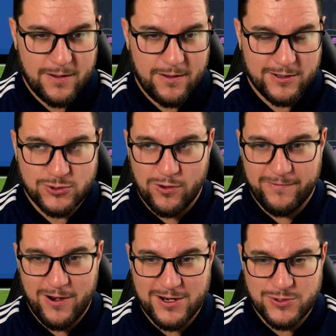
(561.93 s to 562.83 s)
I sort of
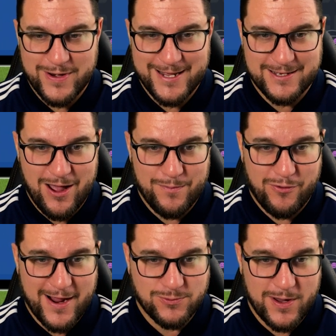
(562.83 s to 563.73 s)
feel like, do we need to go and press?